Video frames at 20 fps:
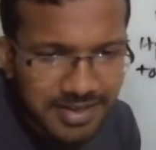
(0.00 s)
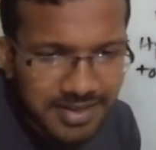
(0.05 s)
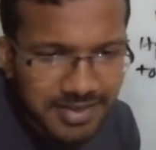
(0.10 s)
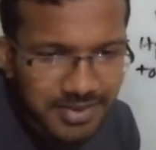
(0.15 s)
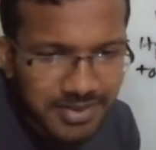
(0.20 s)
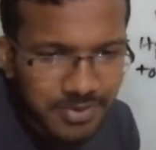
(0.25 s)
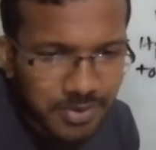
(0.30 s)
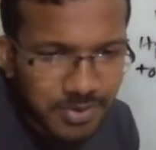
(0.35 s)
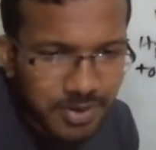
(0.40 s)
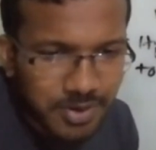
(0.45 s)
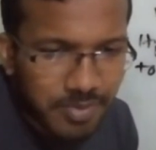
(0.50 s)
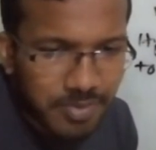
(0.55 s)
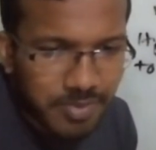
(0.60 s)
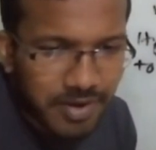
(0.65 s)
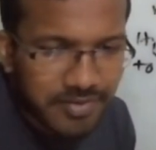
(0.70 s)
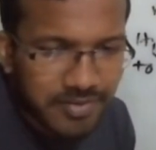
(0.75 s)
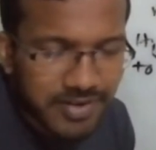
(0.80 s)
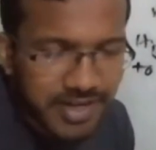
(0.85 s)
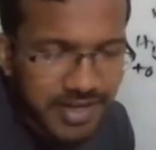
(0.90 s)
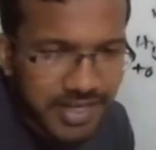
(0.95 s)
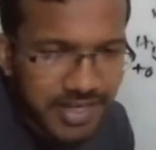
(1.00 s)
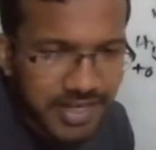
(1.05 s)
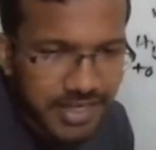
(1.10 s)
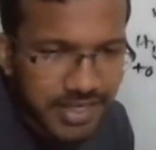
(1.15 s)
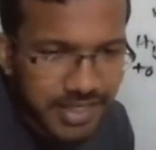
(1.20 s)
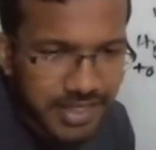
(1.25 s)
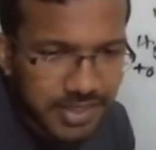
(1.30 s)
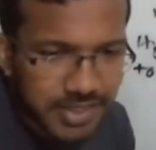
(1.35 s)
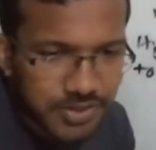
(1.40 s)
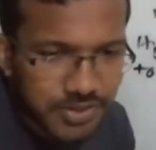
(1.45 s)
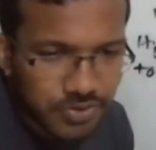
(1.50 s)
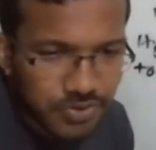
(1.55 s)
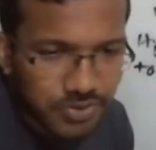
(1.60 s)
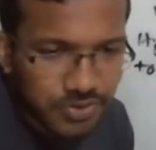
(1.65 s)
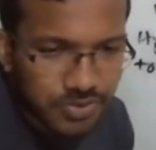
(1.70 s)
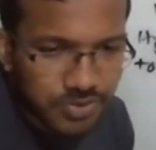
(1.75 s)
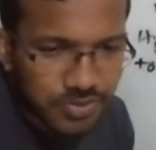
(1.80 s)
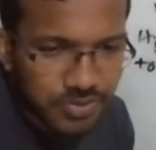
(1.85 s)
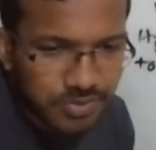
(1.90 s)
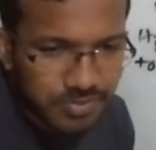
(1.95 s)
Total power radiated.
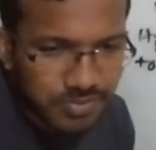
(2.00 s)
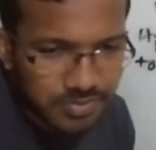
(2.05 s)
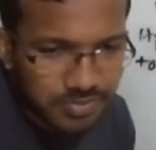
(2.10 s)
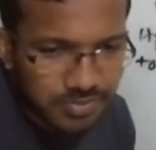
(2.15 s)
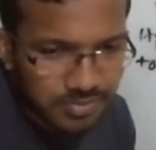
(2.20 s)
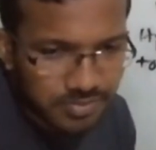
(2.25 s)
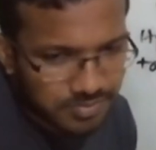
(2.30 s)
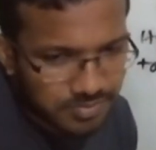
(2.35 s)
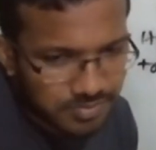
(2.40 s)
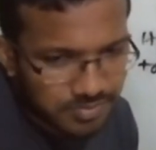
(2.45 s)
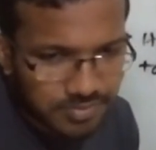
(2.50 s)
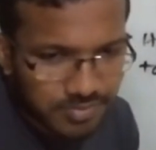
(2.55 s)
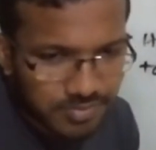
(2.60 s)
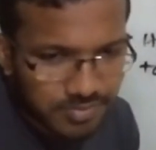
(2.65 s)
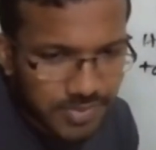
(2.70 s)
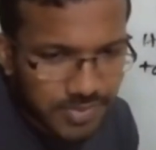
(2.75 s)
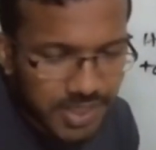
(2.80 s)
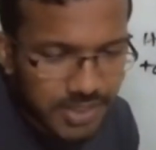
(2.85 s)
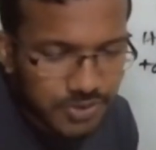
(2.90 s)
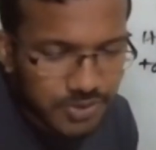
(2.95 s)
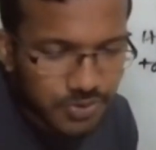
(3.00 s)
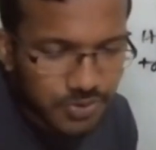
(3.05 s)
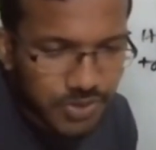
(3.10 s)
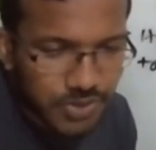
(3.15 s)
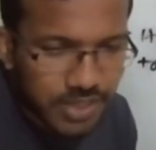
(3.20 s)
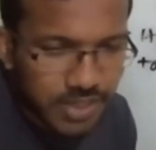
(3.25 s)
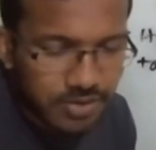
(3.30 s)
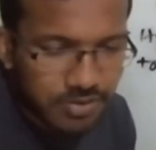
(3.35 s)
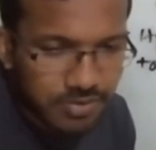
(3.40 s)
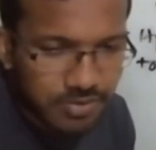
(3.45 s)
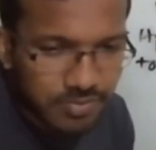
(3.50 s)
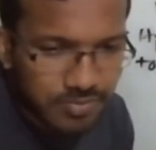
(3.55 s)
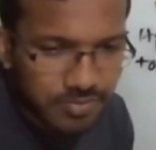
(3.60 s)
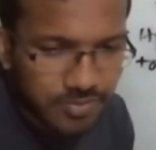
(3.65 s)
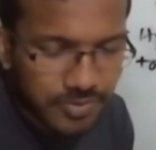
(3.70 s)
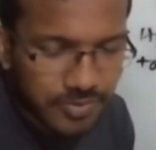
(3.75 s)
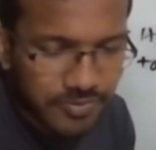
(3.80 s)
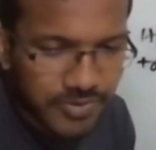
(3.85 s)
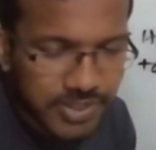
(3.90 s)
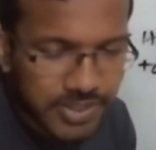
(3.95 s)
So that's okay, no?
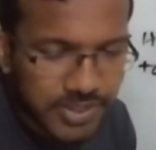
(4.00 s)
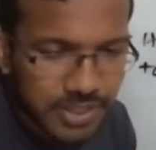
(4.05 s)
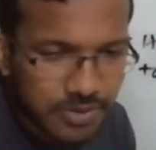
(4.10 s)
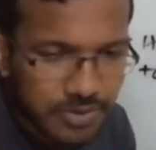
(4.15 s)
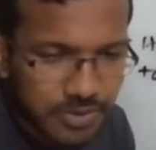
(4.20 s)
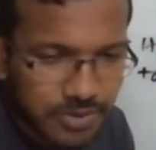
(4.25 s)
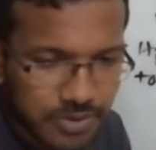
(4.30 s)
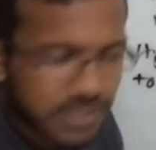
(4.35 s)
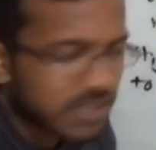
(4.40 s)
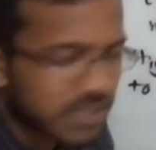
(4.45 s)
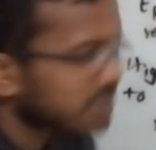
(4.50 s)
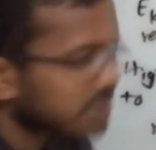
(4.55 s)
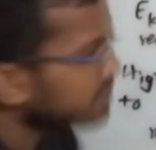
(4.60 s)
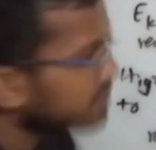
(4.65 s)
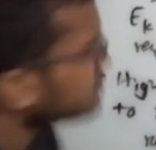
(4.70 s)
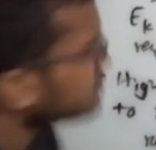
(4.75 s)
Which equation?